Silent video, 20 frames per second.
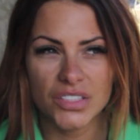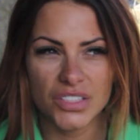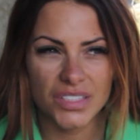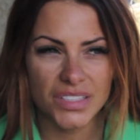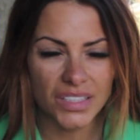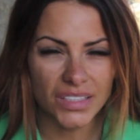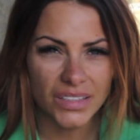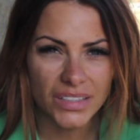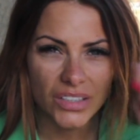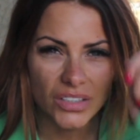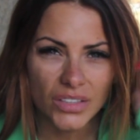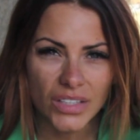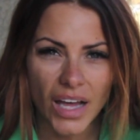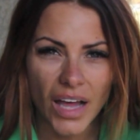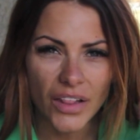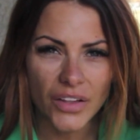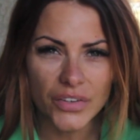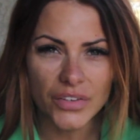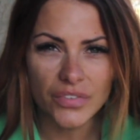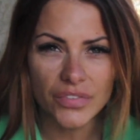just a little
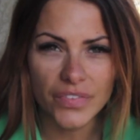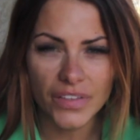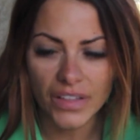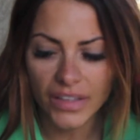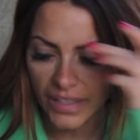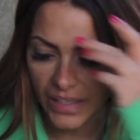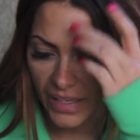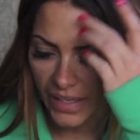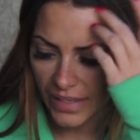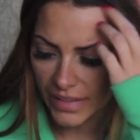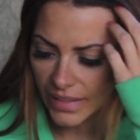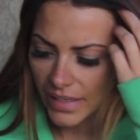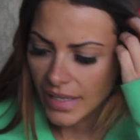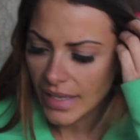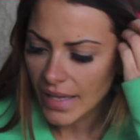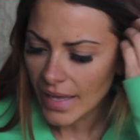color to fill it in.